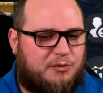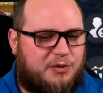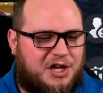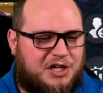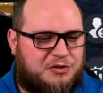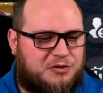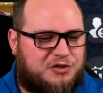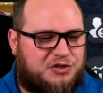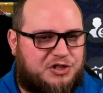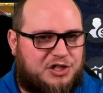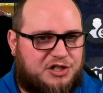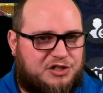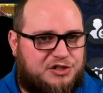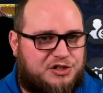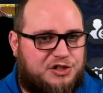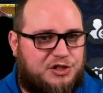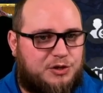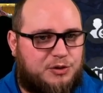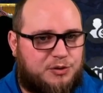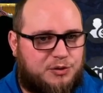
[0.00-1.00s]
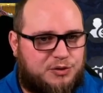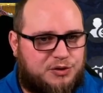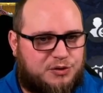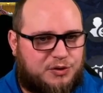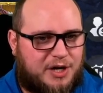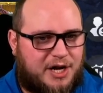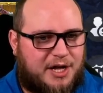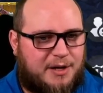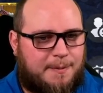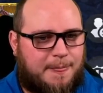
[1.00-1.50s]
Rage regen's huge,
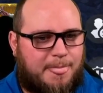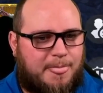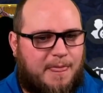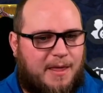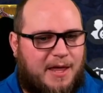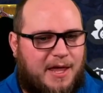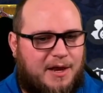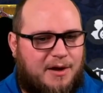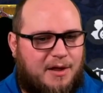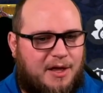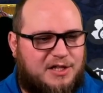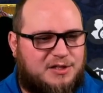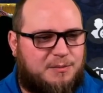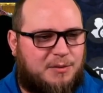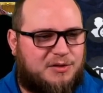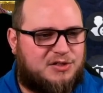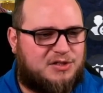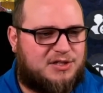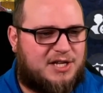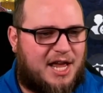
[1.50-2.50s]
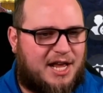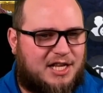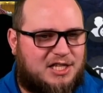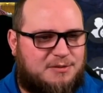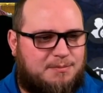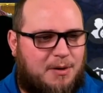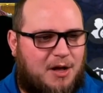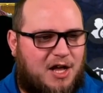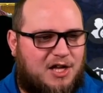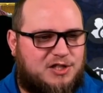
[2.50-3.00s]
right? And as much attack as
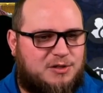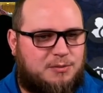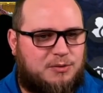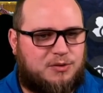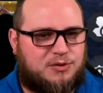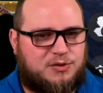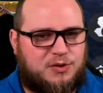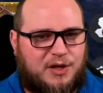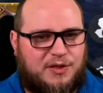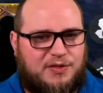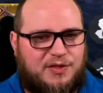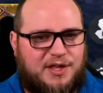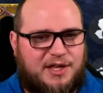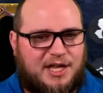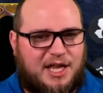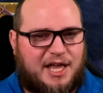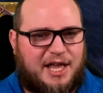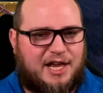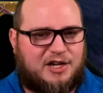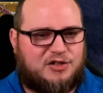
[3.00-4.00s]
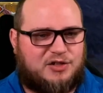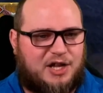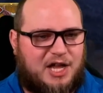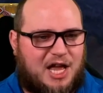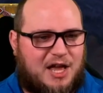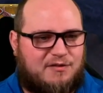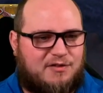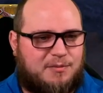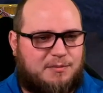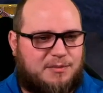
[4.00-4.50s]
possible. So I think I actually
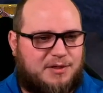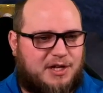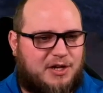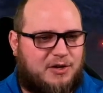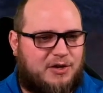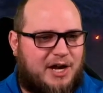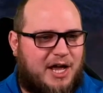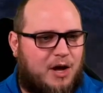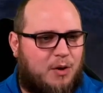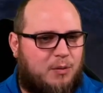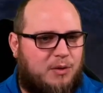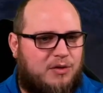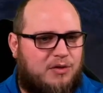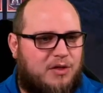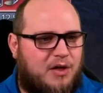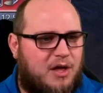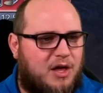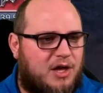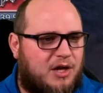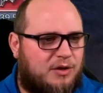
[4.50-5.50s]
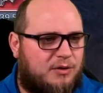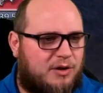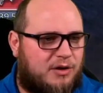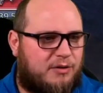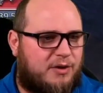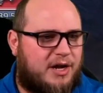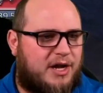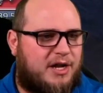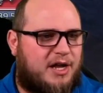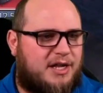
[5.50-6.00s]
have him geared out with crit
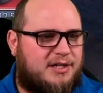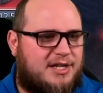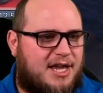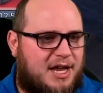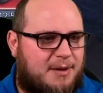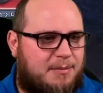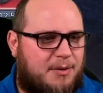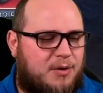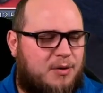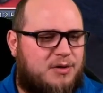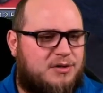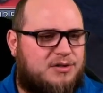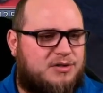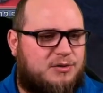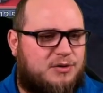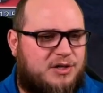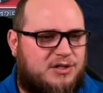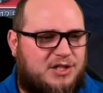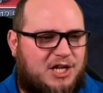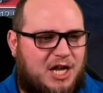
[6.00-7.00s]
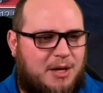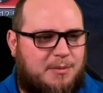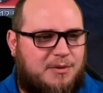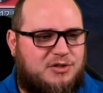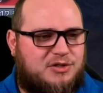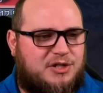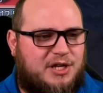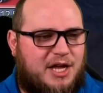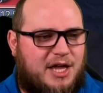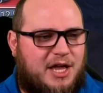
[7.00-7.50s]
rate, attack bonus, crit
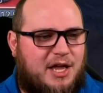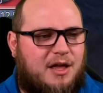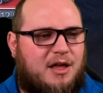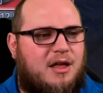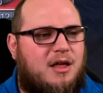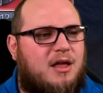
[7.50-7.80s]
damage, yeah.